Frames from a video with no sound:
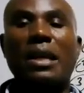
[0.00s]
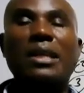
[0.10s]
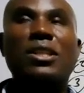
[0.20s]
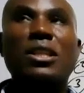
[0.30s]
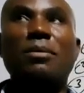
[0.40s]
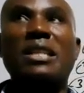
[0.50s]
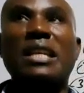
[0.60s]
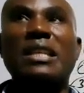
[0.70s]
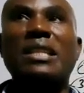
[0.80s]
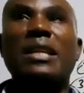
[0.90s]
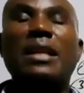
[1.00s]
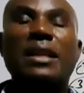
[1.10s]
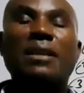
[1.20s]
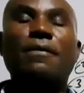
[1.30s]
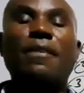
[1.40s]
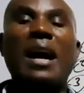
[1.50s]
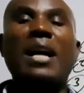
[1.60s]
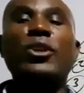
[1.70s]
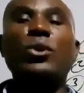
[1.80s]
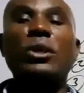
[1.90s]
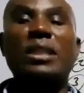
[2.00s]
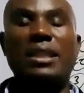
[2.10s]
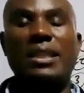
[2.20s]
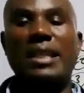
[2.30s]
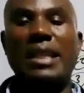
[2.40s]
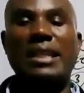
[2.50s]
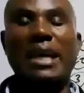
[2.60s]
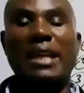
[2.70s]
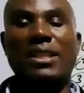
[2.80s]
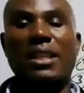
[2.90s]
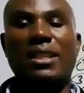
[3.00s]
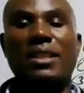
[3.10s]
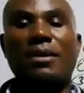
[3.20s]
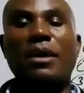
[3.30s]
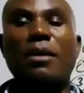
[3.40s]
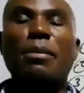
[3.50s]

S Limited revalued its net assets.